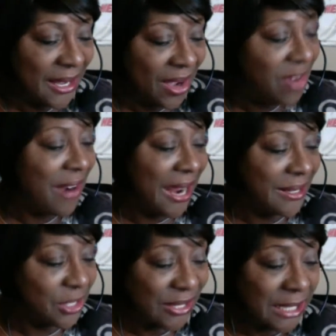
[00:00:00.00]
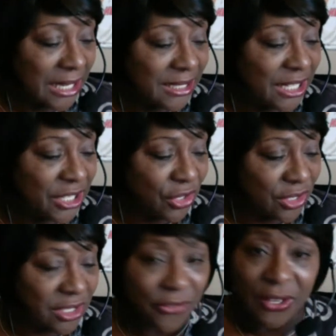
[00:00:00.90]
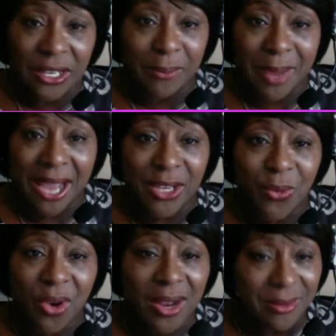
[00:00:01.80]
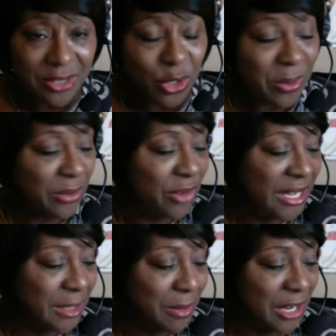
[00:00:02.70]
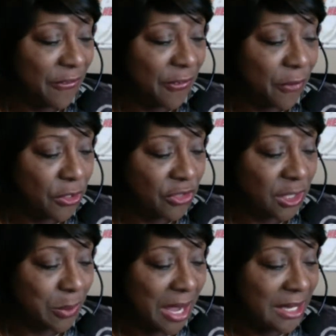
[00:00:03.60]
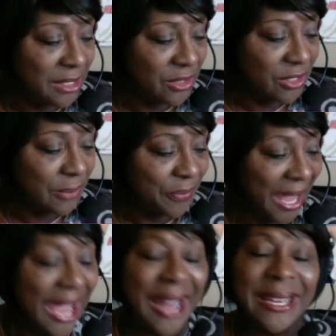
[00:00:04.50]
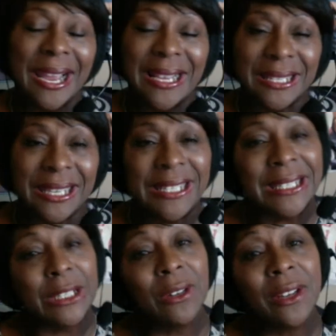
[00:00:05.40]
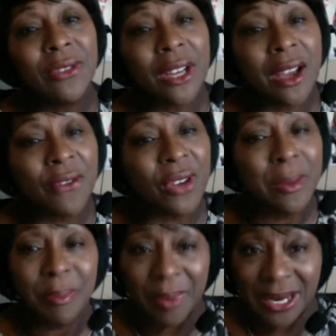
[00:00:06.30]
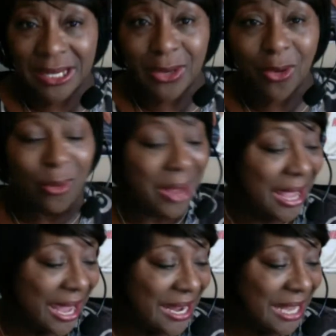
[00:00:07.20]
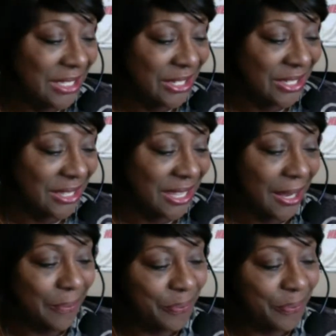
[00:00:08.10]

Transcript: All right. So he's selling T-shirts. If you can buy you one, you'll be raising money for first responders. And yes, he's still in recovery, but he's home. And that's a good thing.